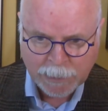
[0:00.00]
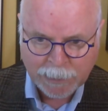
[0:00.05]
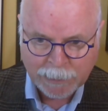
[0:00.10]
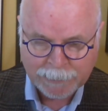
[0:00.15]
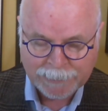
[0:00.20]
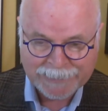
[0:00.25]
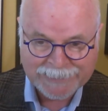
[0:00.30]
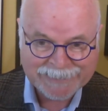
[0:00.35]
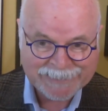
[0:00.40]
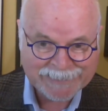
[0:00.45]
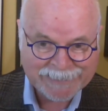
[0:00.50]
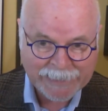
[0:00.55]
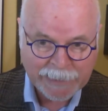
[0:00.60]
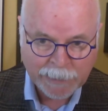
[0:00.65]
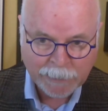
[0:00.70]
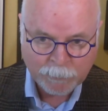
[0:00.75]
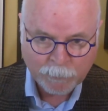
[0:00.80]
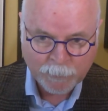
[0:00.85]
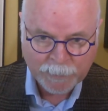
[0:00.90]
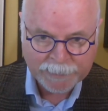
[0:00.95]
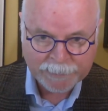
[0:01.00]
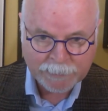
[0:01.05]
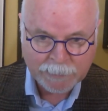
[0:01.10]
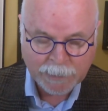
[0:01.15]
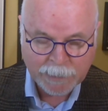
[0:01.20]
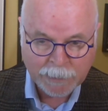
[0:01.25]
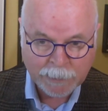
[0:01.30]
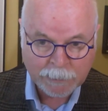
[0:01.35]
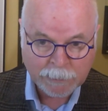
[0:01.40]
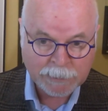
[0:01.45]
let's say with
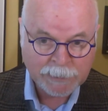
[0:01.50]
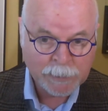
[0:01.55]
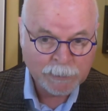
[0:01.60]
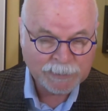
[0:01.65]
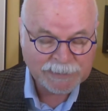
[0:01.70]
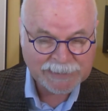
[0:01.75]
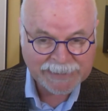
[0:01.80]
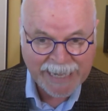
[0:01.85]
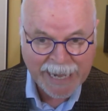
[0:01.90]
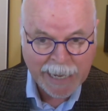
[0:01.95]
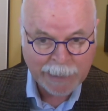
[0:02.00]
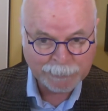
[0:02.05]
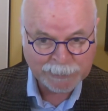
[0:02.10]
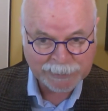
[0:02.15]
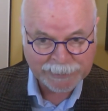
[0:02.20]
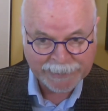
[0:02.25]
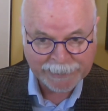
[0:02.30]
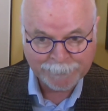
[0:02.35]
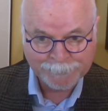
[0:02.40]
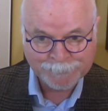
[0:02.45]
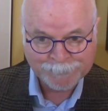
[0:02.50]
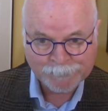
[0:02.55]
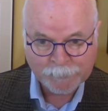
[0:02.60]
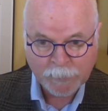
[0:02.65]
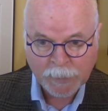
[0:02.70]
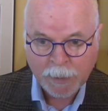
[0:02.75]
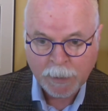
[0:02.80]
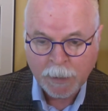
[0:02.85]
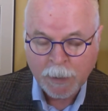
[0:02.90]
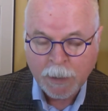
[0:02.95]
closed captioning,
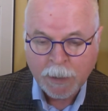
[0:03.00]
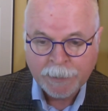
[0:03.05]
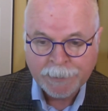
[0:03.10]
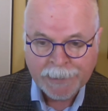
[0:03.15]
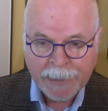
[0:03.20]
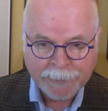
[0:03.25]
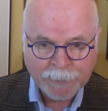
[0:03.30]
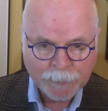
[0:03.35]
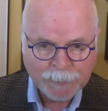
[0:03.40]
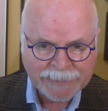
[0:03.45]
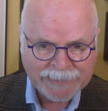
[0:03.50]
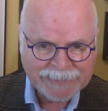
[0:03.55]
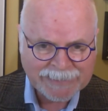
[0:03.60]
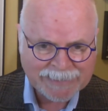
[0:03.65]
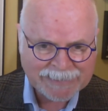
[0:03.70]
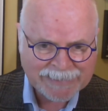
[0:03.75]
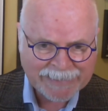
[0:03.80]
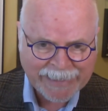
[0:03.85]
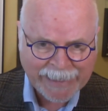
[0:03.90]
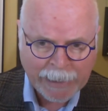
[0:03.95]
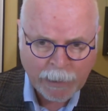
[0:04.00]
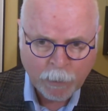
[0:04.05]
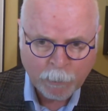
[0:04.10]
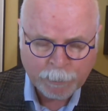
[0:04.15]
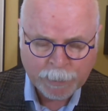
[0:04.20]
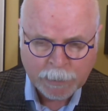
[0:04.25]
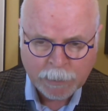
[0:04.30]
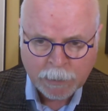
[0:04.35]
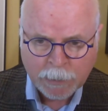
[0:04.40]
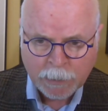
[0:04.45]
not only does it help
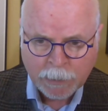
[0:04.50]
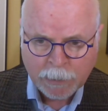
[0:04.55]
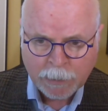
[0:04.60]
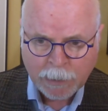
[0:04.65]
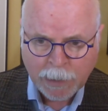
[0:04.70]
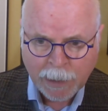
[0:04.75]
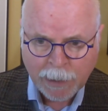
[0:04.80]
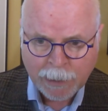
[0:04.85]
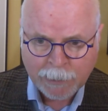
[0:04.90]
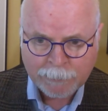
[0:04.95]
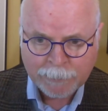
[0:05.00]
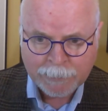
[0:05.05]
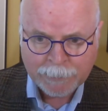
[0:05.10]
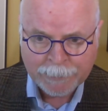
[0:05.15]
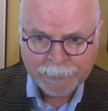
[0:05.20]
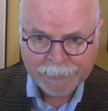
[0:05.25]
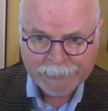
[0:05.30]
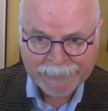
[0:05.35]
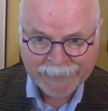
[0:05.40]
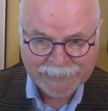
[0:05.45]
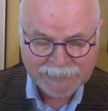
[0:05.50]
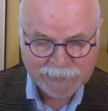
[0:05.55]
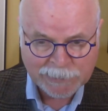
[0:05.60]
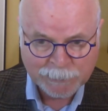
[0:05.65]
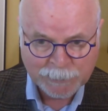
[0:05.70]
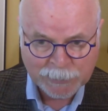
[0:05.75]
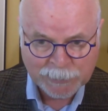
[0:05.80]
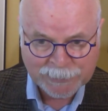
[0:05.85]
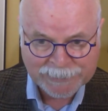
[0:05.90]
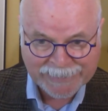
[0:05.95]

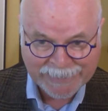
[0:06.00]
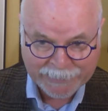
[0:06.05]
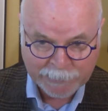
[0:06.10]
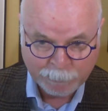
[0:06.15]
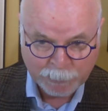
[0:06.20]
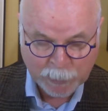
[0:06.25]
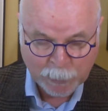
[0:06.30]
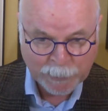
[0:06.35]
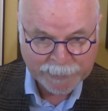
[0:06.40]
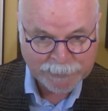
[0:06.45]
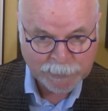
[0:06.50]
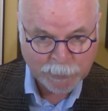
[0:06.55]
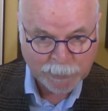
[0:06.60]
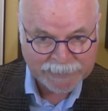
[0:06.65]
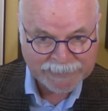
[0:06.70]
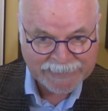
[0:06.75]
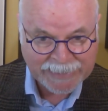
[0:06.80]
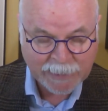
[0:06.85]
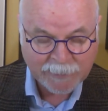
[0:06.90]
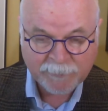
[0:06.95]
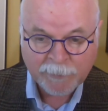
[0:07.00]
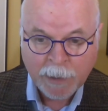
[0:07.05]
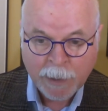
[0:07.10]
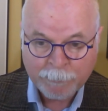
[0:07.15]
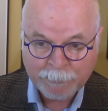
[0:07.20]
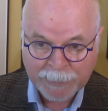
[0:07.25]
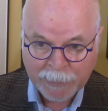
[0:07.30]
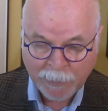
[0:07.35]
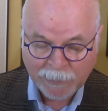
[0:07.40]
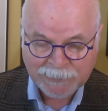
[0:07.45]
customers and employees who are deaf,
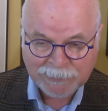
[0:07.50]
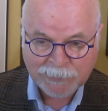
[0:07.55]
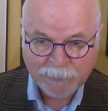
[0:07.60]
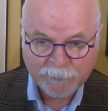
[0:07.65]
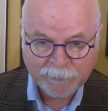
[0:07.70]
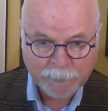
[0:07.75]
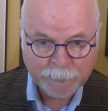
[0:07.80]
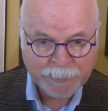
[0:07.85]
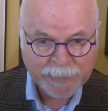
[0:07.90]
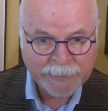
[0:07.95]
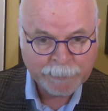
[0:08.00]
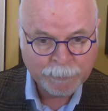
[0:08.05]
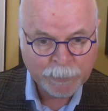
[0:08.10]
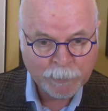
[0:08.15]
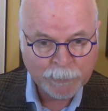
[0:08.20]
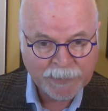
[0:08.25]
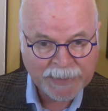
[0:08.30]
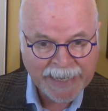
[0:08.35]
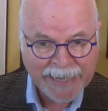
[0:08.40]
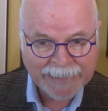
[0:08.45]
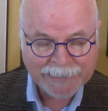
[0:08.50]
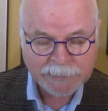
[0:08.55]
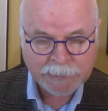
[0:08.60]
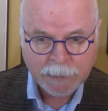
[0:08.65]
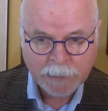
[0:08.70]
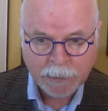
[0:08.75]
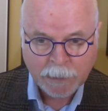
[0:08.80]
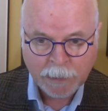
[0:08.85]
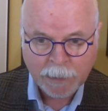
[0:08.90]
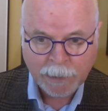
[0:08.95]
but also for people that
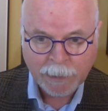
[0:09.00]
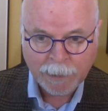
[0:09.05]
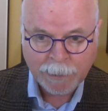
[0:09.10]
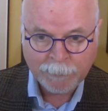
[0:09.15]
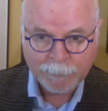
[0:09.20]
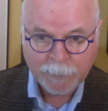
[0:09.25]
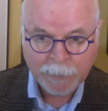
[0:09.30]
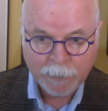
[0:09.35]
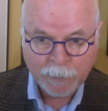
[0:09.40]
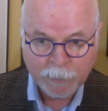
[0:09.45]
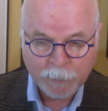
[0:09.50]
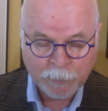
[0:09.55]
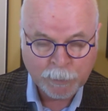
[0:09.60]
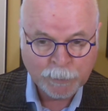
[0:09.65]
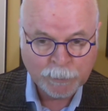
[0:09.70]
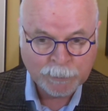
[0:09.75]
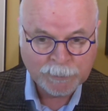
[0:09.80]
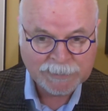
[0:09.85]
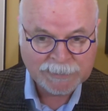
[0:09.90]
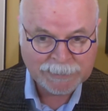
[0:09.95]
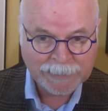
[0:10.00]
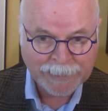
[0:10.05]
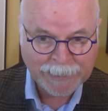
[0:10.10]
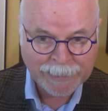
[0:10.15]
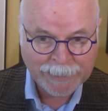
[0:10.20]
whose